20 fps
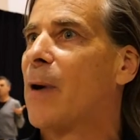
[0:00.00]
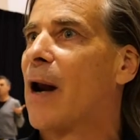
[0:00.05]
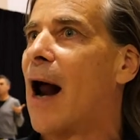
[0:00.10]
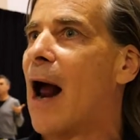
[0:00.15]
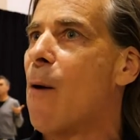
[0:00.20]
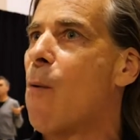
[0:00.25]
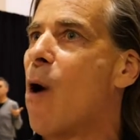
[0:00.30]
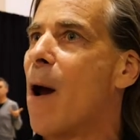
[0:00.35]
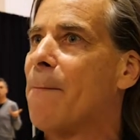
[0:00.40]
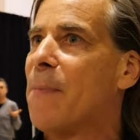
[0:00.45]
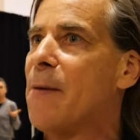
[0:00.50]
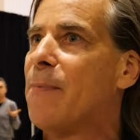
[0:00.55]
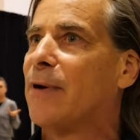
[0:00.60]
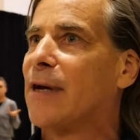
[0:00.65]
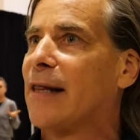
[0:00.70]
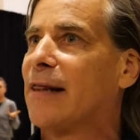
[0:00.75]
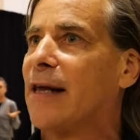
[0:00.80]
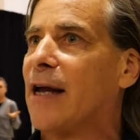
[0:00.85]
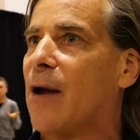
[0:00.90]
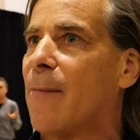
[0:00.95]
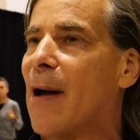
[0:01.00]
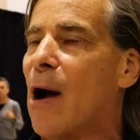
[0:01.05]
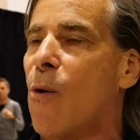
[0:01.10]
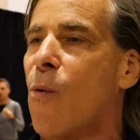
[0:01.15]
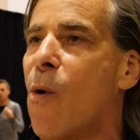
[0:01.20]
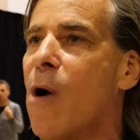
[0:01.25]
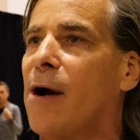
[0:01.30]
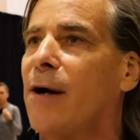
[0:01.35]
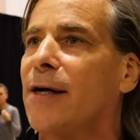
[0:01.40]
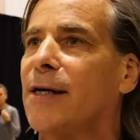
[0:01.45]
But I want people to think about
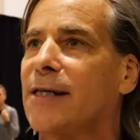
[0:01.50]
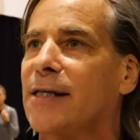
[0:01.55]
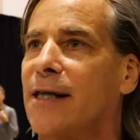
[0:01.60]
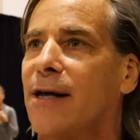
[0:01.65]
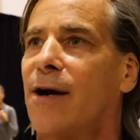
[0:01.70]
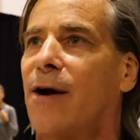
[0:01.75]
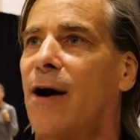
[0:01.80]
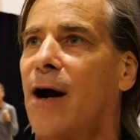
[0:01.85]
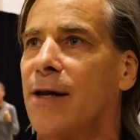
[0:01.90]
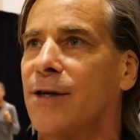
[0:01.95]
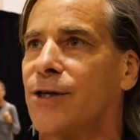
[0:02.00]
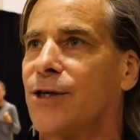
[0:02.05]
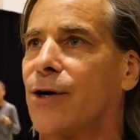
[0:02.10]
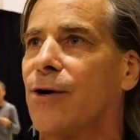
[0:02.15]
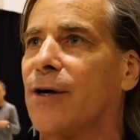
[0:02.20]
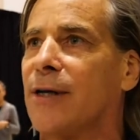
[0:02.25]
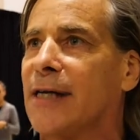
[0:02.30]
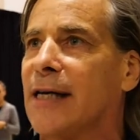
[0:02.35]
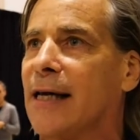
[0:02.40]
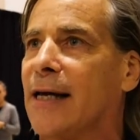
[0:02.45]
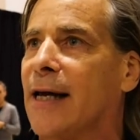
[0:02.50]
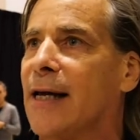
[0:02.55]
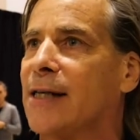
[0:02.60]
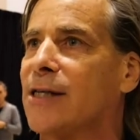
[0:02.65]
where is their uncertainty,